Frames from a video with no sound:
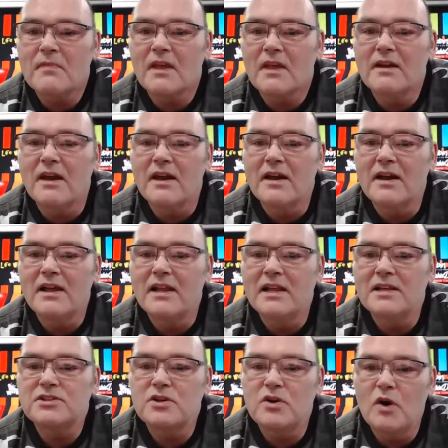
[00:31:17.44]

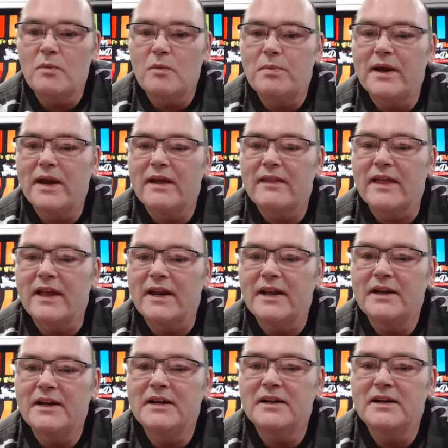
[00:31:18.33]
Let's go up here
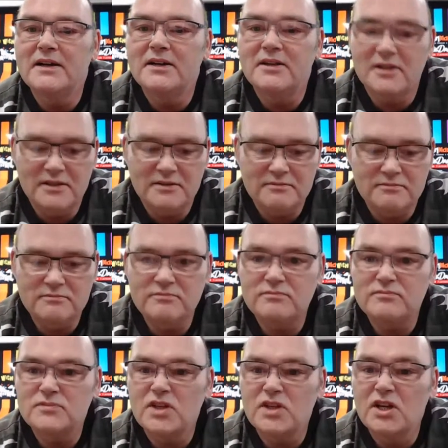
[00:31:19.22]
then.
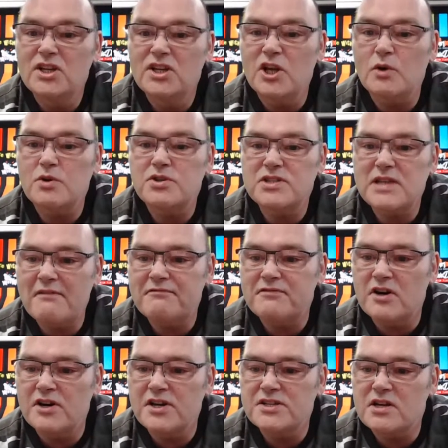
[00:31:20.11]
No,
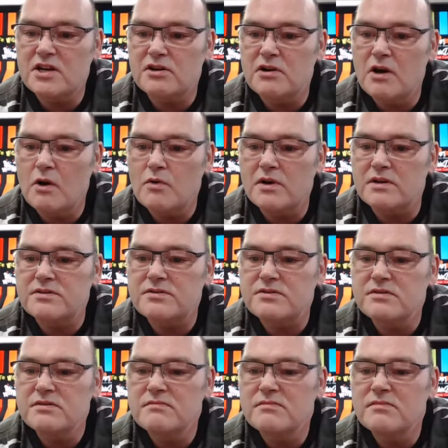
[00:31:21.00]
saffron is a crocus.